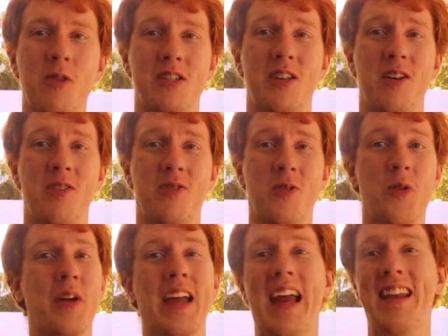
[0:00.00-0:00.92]
was
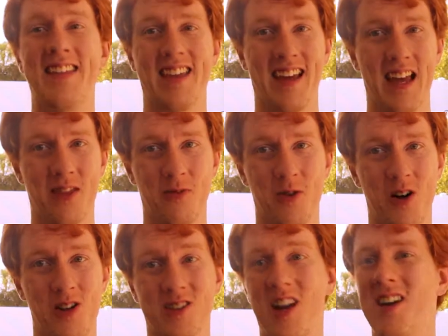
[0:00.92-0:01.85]
throwing anything at the
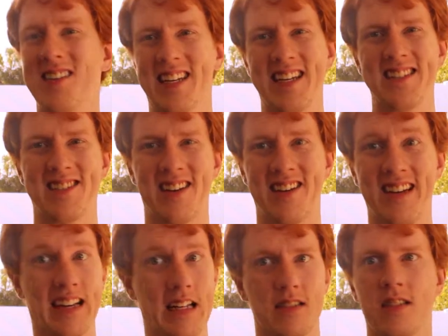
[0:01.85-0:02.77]
wall, calling it
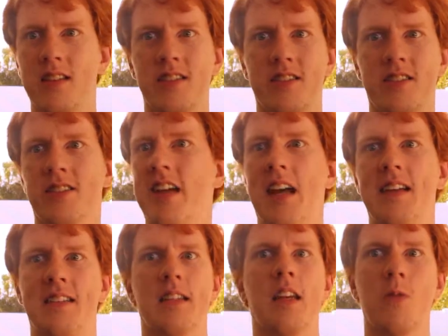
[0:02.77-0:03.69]
Sonic, and just kind
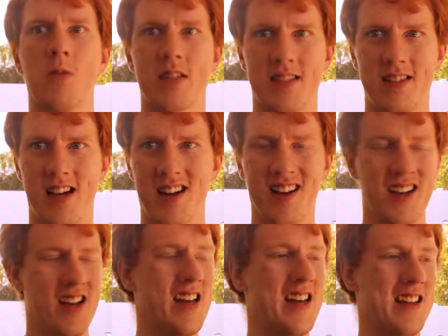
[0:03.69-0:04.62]
of seeing what stuck.
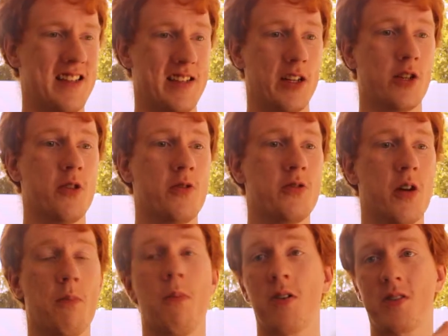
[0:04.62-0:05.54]
This includes
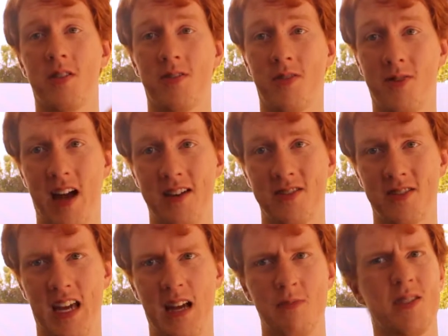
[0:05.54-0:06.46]
most of the
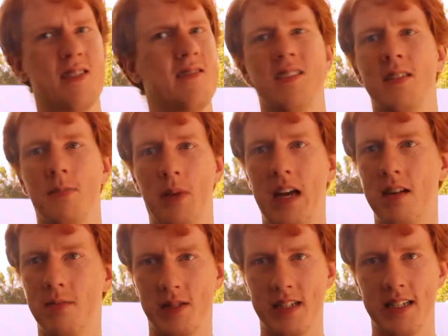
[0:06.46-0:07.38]
Riders games,
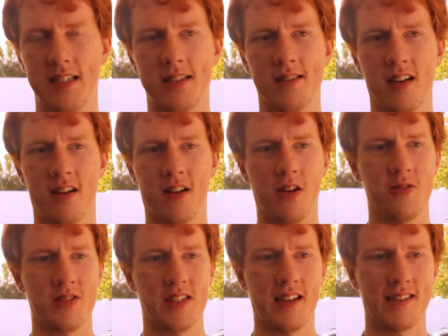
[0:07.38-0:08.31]
debatably Sonic
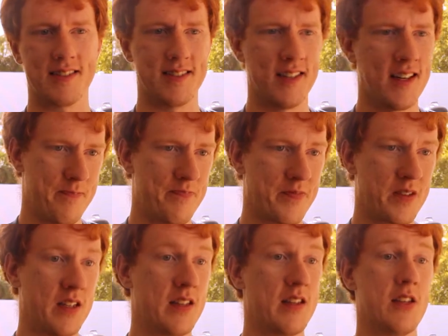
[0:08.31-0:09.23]
06.
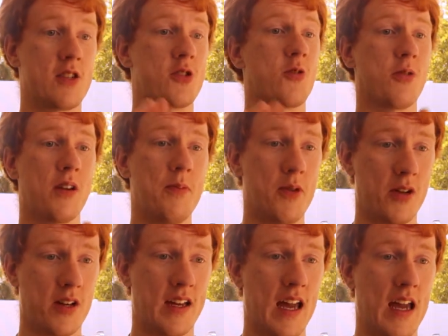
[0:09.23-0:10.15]
The
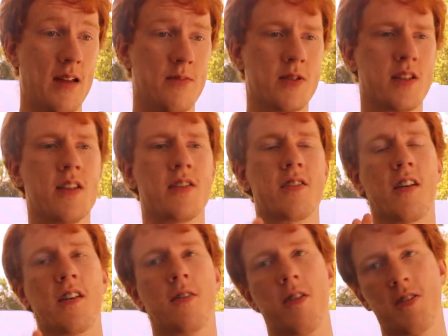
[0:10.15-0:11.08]
storybook games,
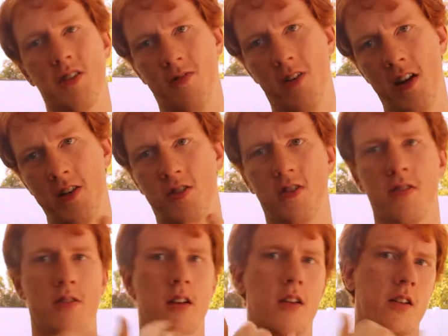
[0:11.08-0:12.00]
Sonic Rush Adventure,
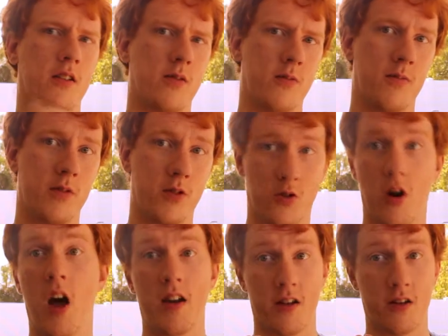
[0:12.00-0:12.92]
Sonic
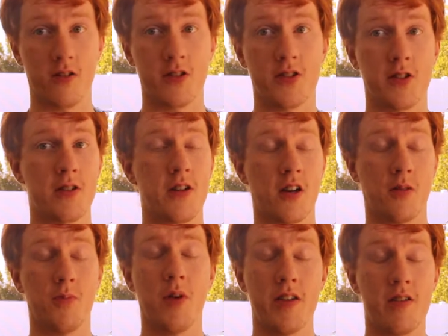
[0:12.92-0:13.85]
Chronicles, The
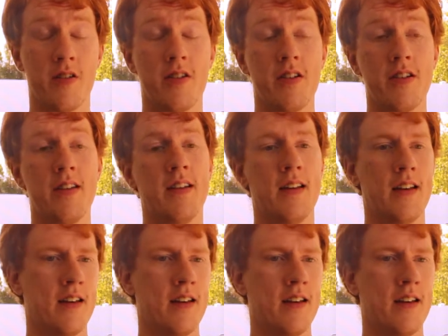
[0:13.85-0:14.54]
Dark Brotherhood.